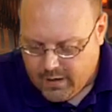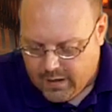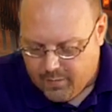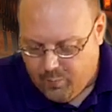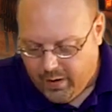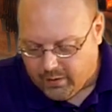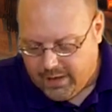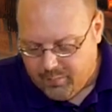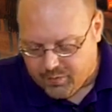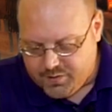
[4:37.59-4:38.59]
Uh, braille
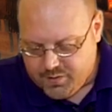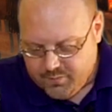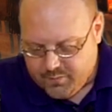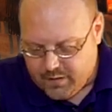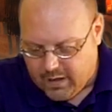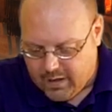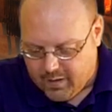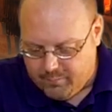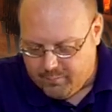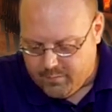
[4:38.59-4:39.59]
labels.
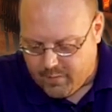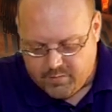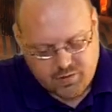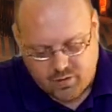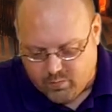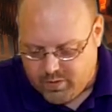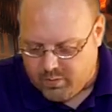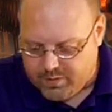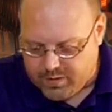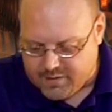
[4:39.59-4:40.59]
Uh, I'm just going to read
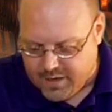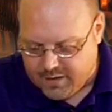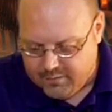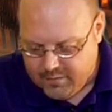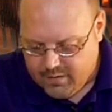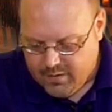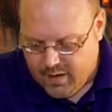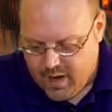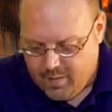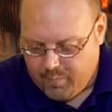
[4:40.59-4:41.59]
what they say
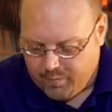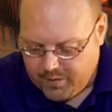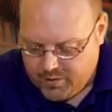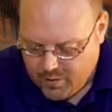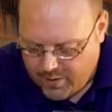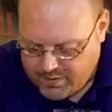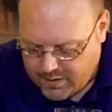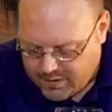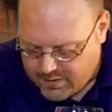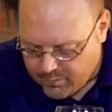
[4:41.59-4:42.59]
uh, both a choice
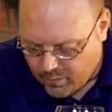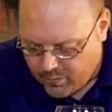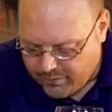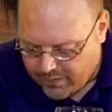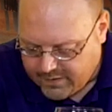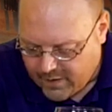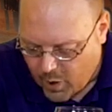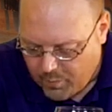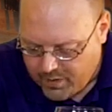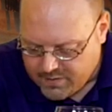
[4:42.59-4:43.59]
and a symbol reflecting
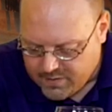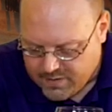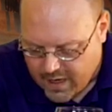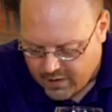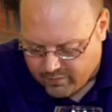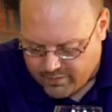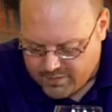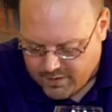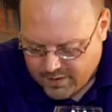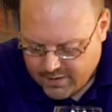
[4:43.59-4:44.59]
openness and
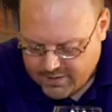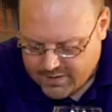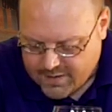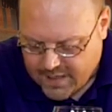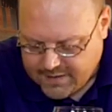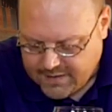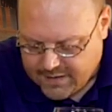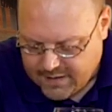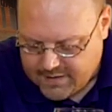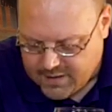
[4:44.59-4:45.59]
tolerance. Since
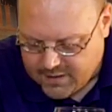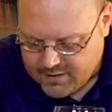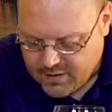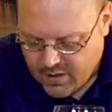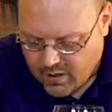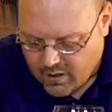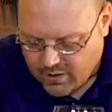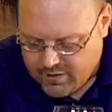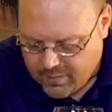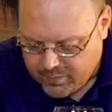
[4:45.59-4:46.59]
1996,
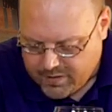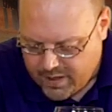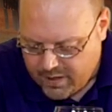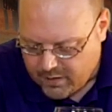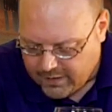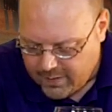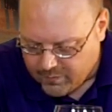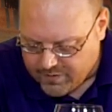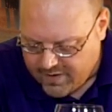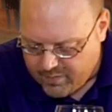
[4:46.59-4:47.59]
all Chapoutier
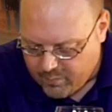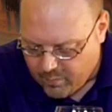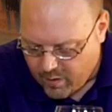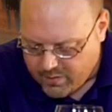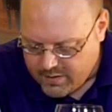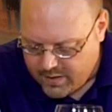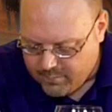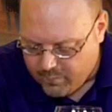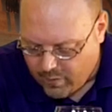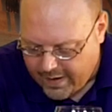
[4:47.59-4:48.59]
labels have been marked
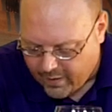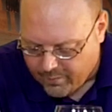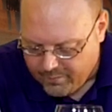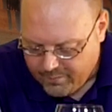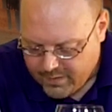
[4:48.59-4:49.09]
in Braille.